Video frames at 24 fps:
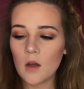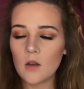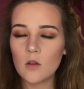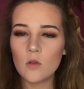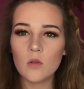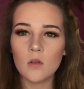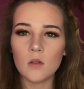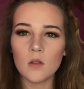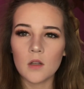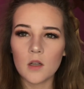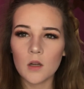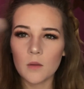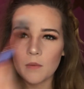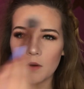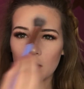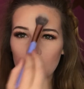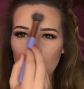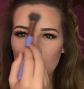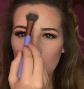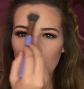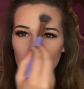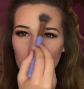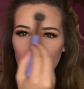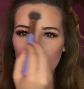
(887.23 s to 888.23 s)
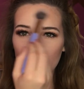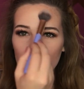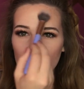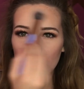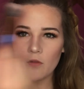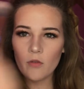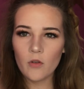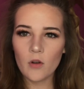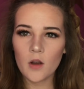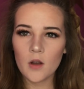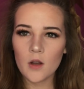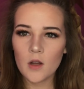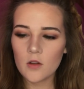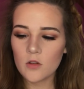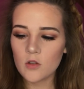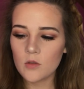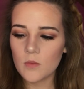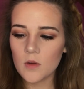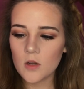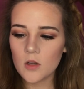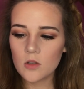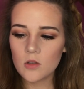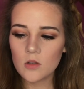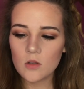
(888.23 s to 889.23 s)
Do a little bit of highlighter on my forehead, not
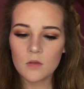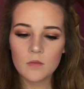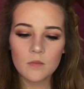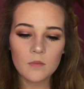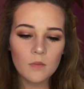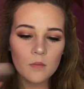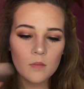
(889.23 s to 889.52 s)
too much.